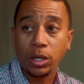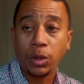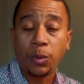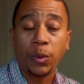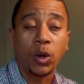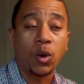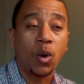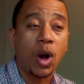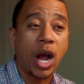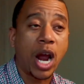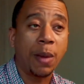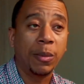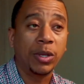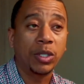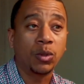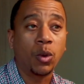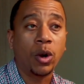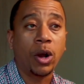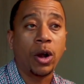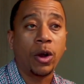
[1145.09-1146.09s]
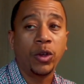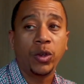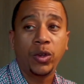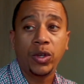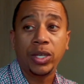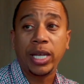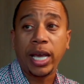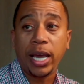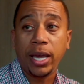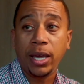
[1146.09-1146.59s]
requirements? Where are you
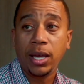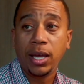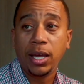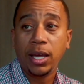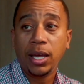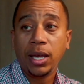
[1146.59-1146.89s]
today?